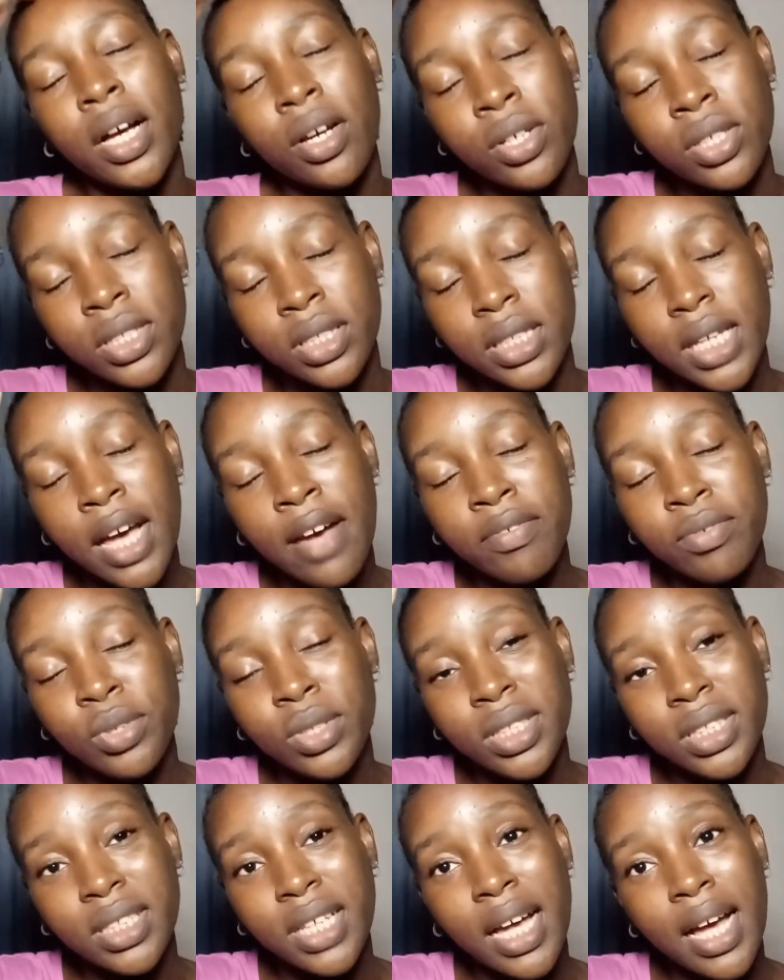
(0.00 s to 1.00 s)
because I've, I've
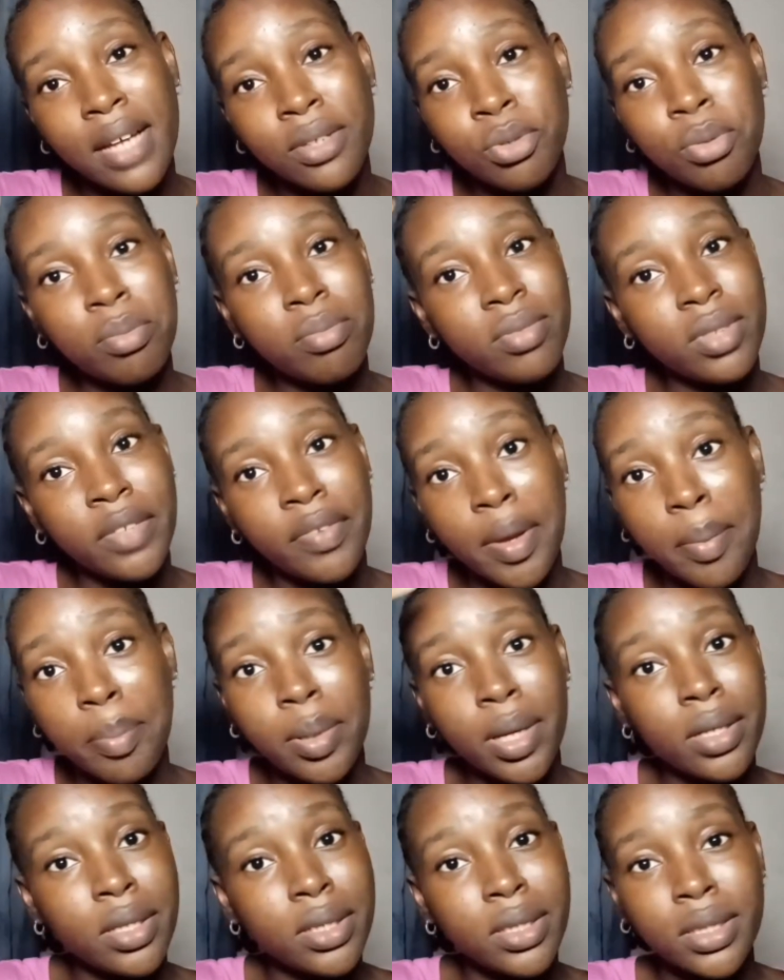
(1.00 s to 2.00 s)
noticed that I don't. If I
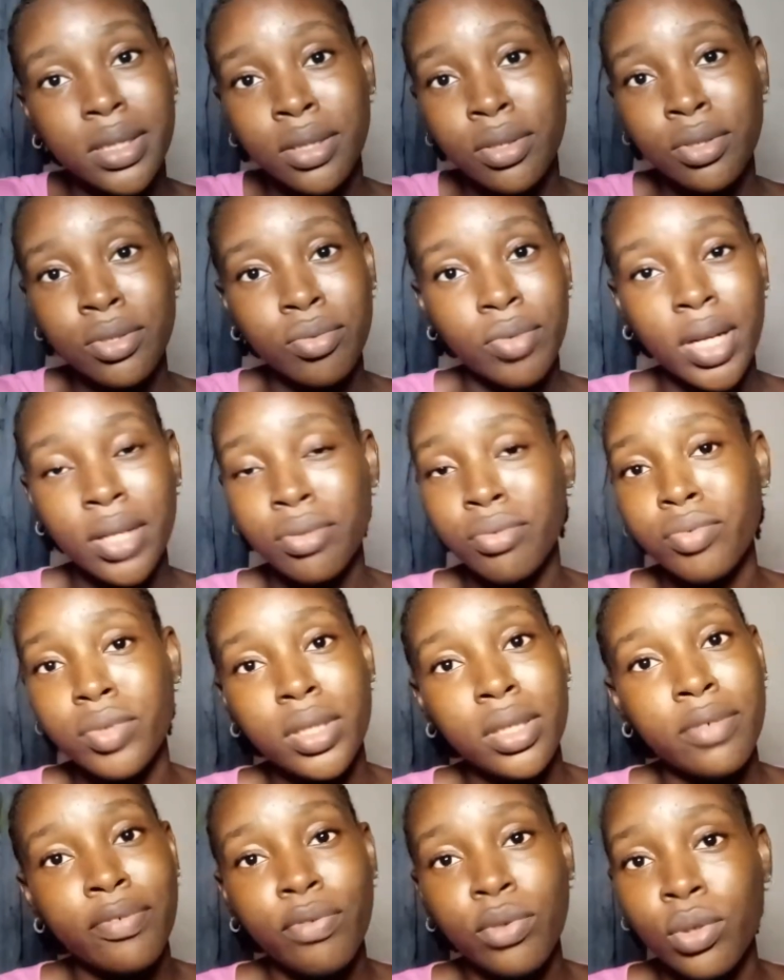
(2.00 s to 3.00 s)
plan it, it doesn't. I don't
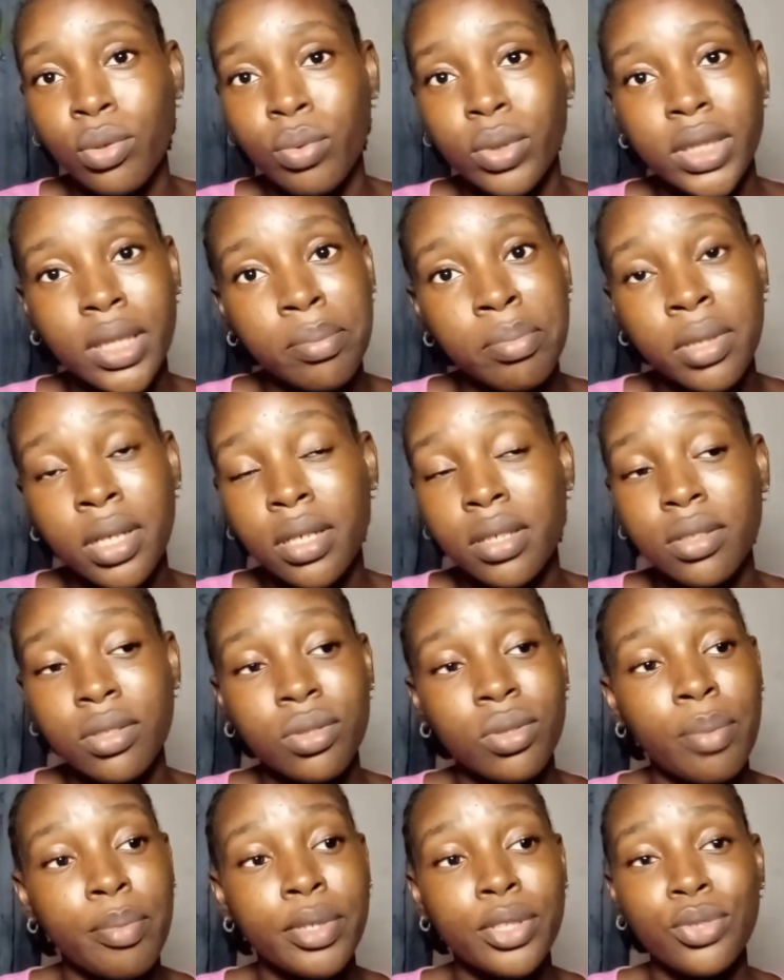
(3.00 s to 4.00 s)
really follow what I plan,
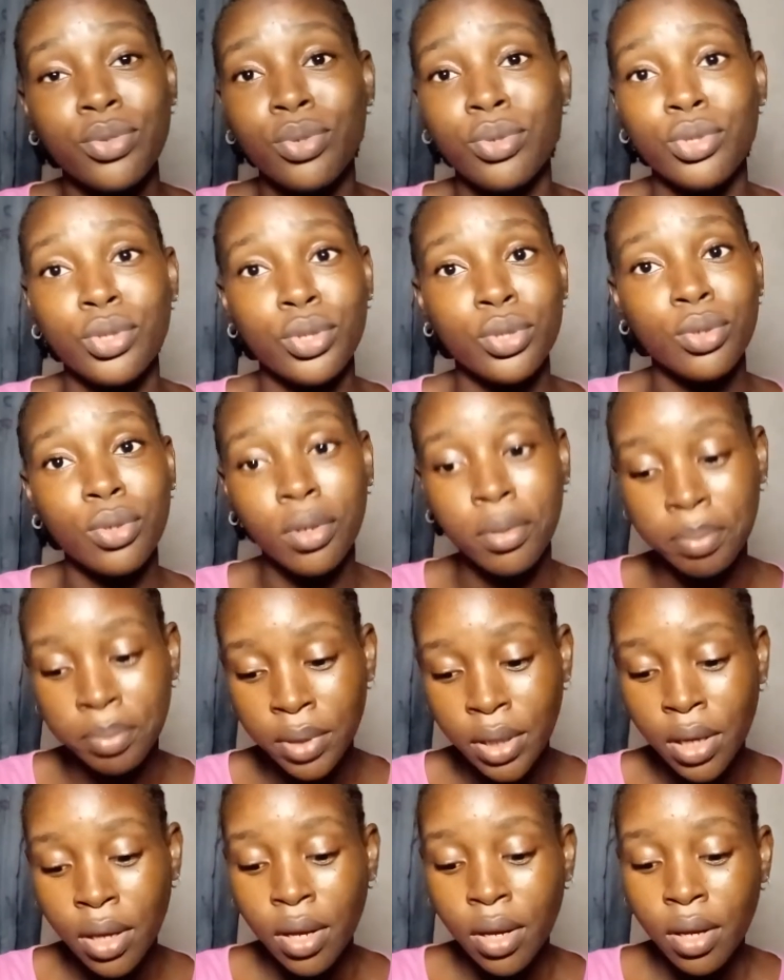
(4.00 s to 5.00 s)
so I might as well just stop.
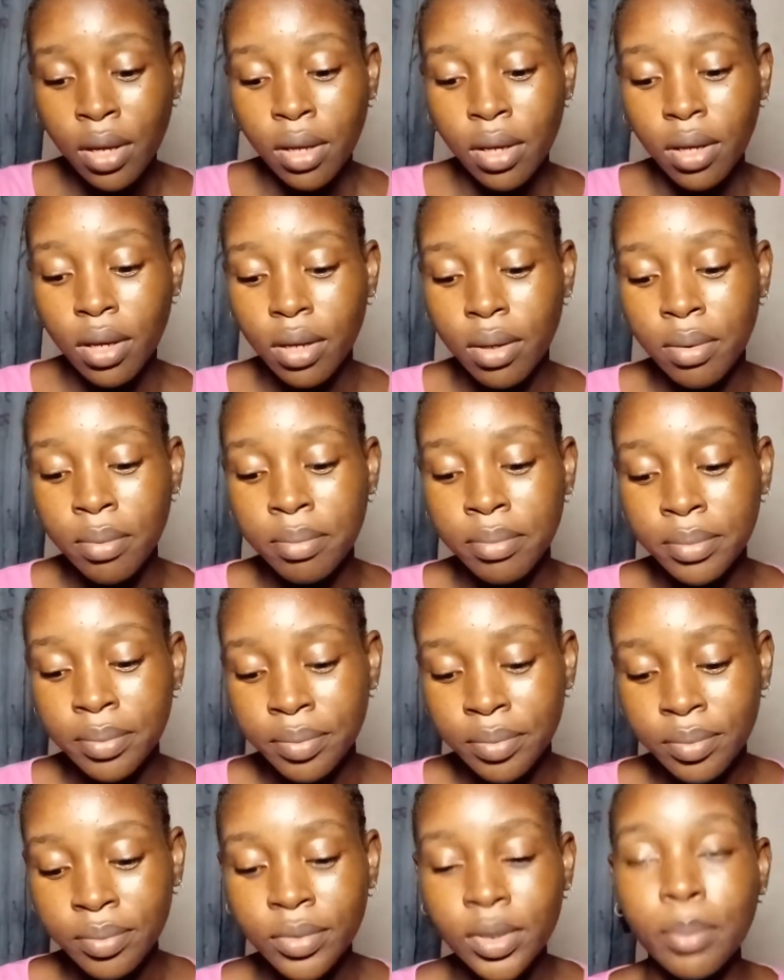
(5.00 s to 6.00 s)
Um,
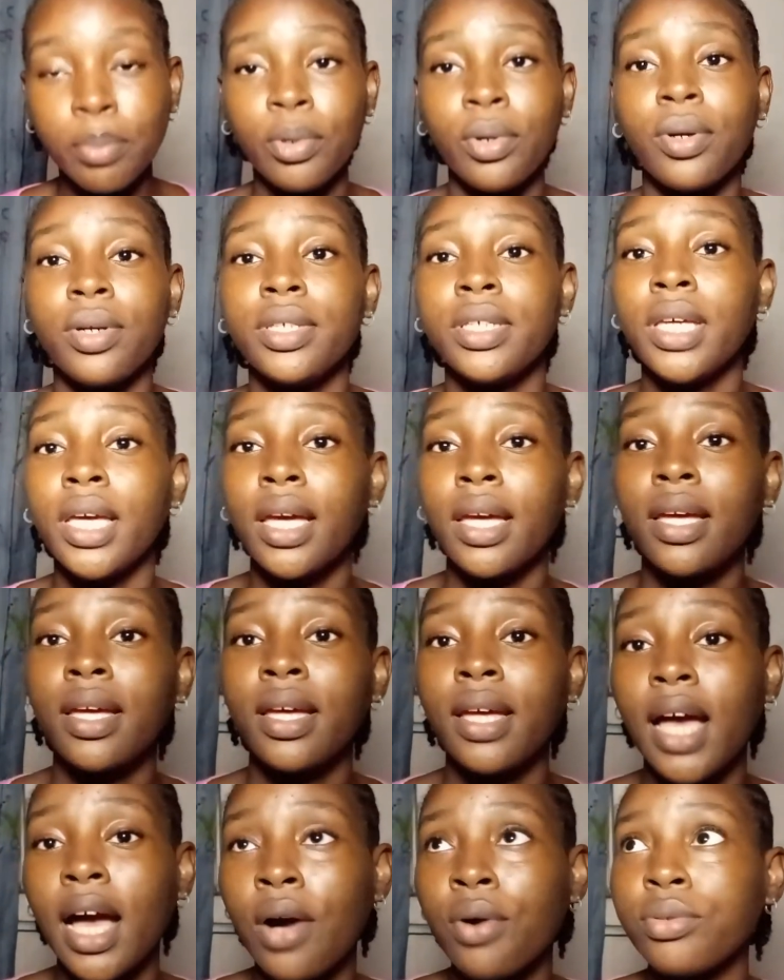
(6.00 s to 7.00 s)
but yeah,
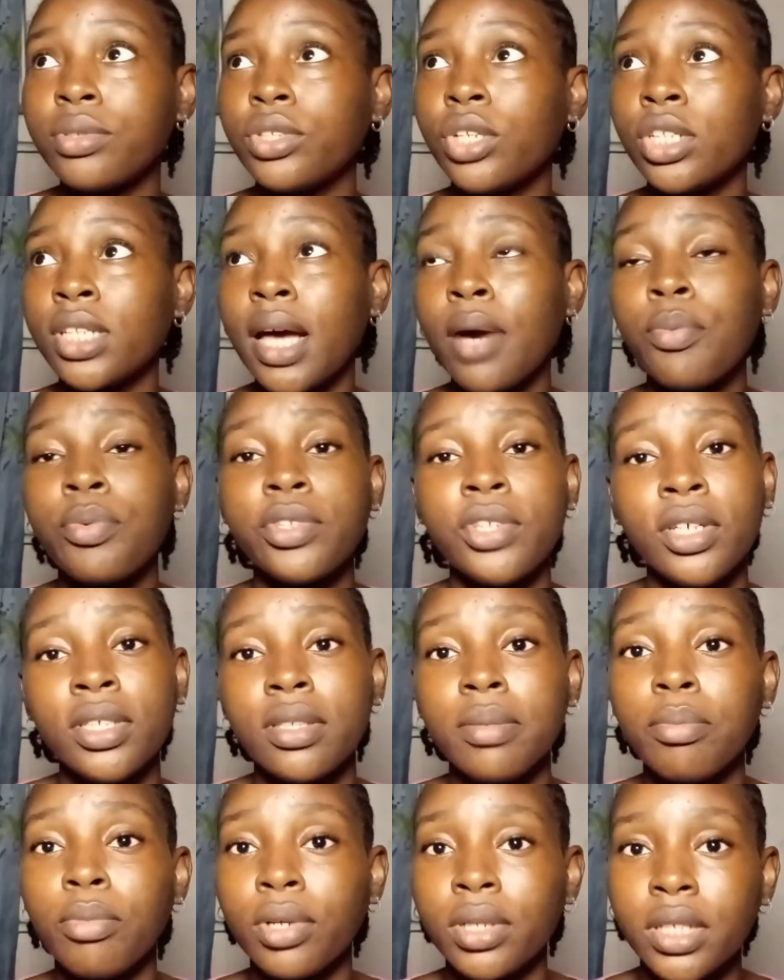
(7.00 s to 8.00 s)
I'll just. I'll be doing
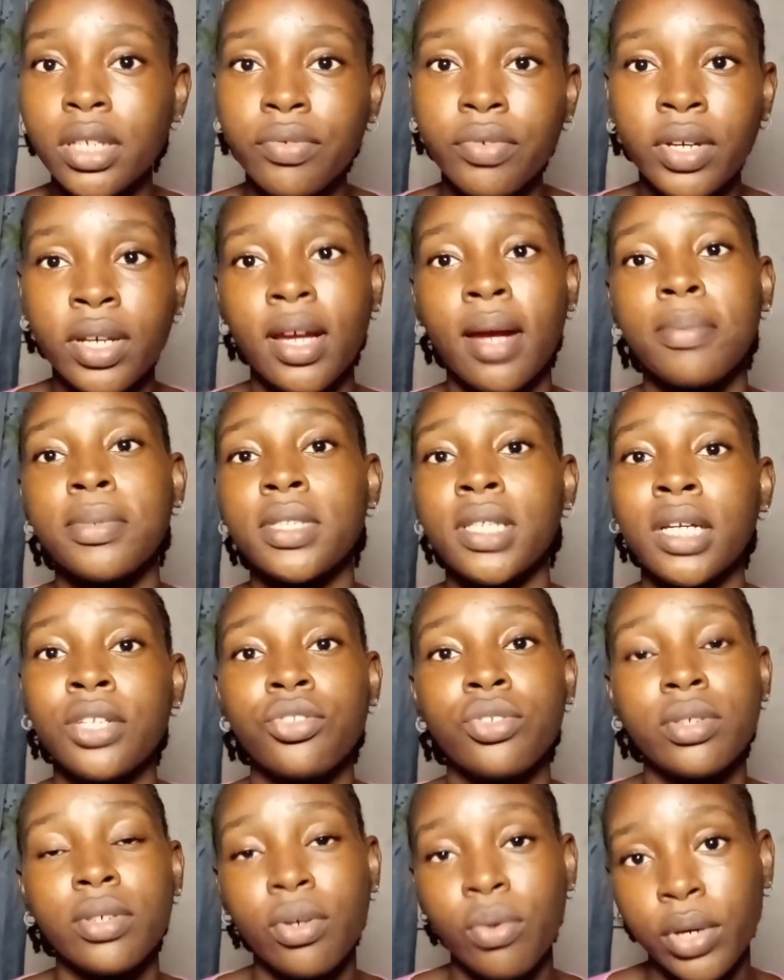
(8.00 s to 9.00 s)
the monthly recaps,
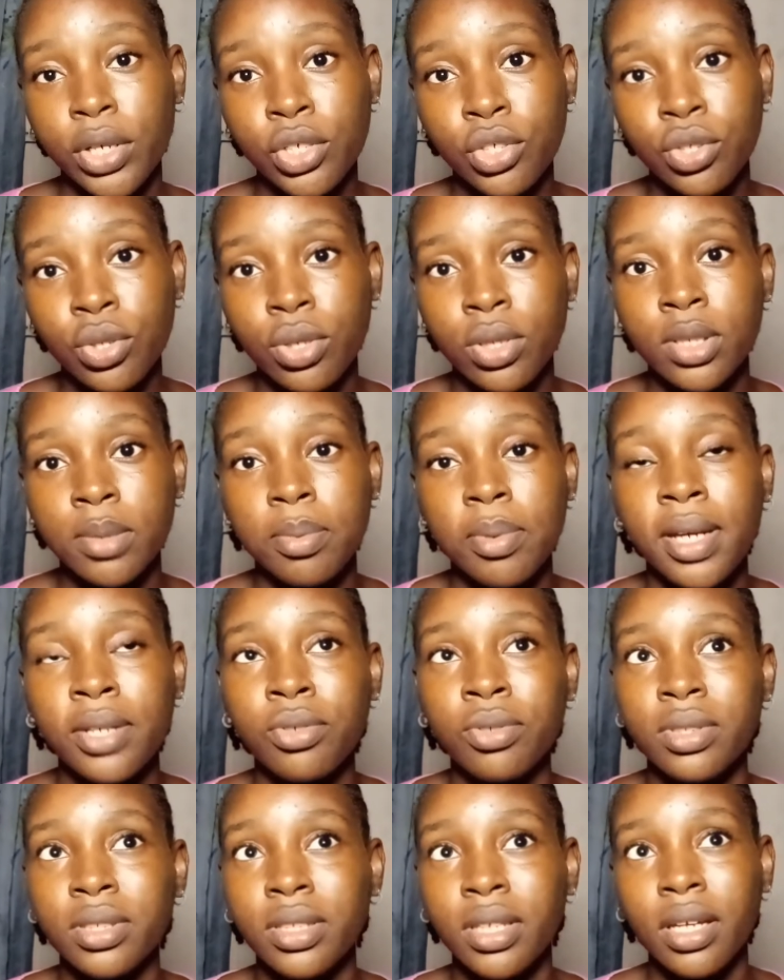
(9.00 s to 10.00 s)
answering the questions, but I
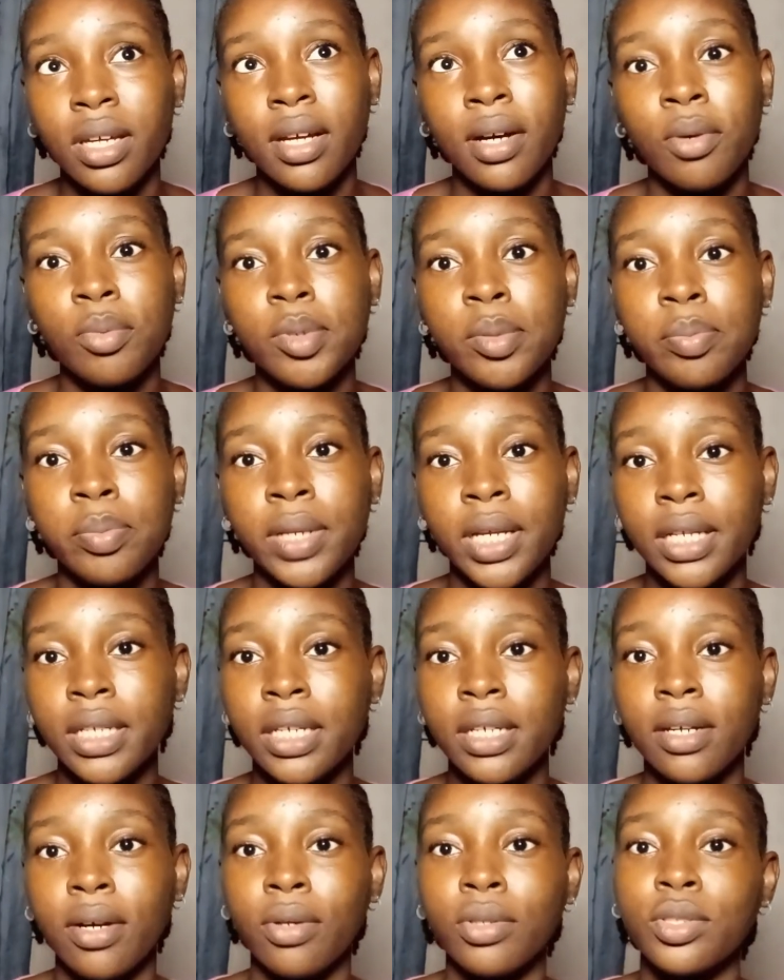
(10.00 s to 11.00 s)
don't think I'll be
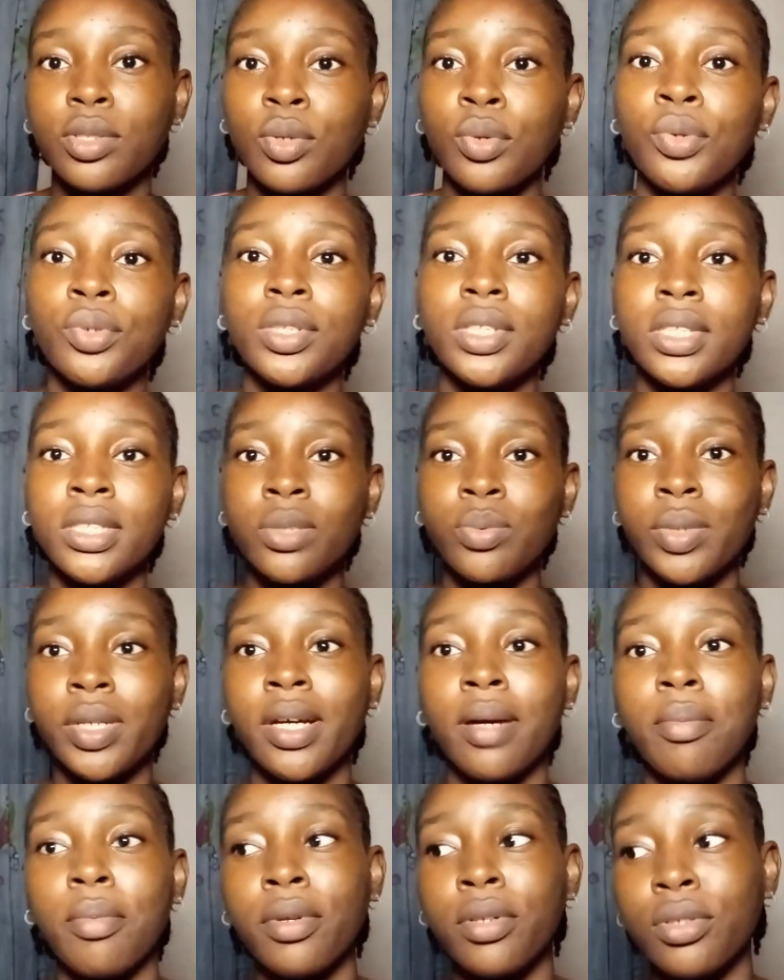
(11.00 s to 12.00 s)
planning out. Oh, this week
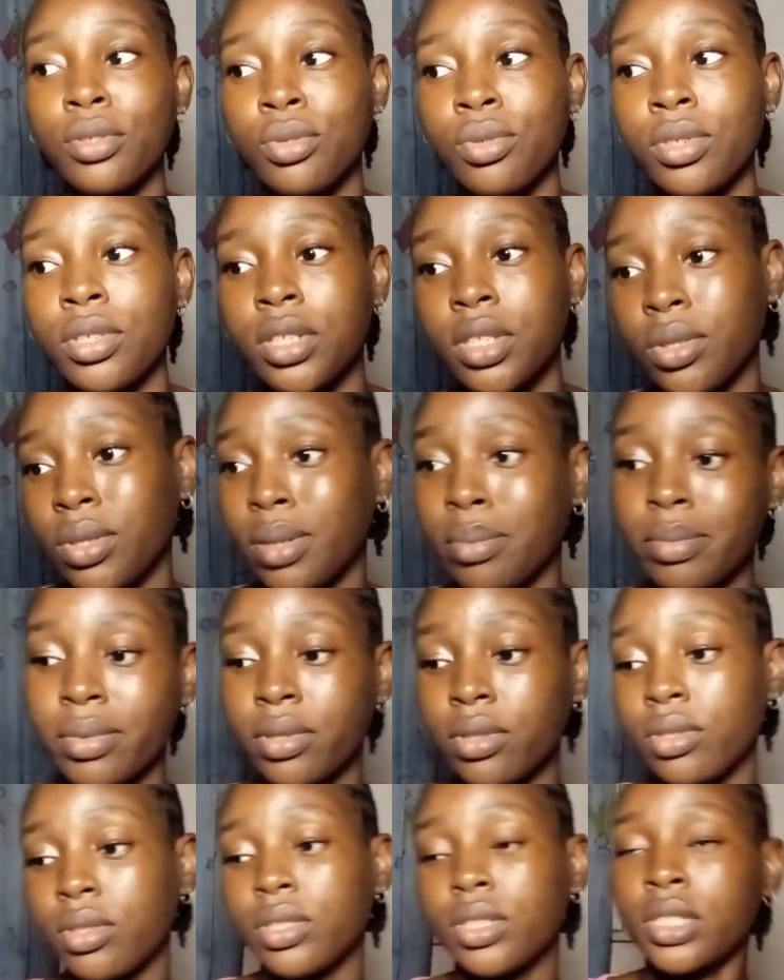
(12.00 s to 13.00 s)
I'm gonna do this. I'm
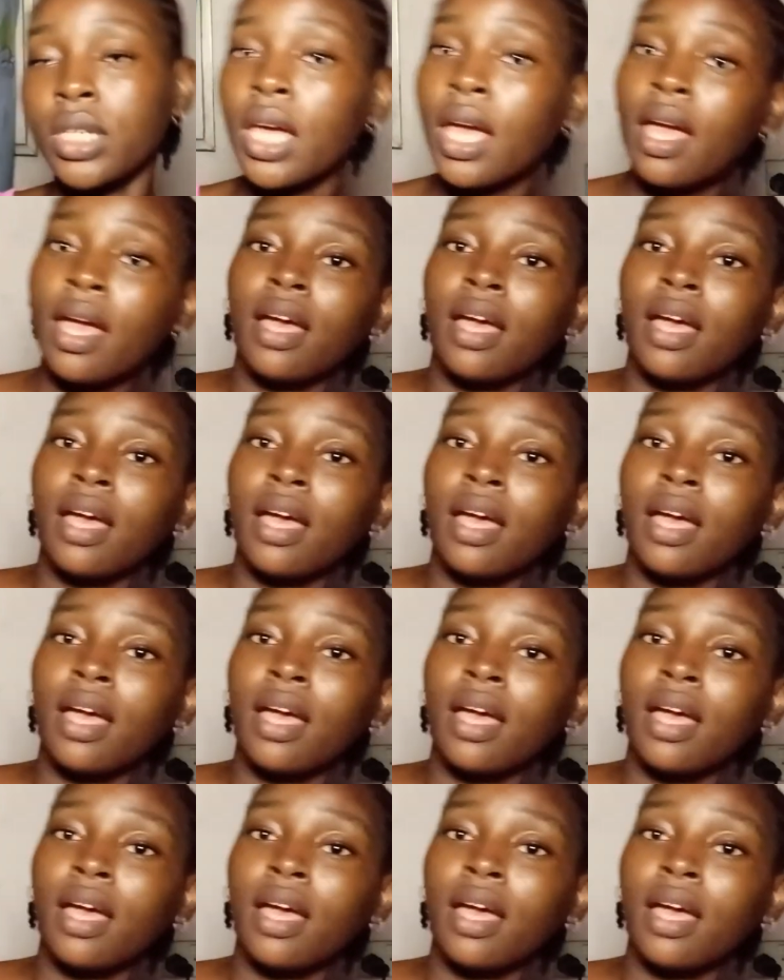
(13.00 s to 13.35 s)
gonna do this.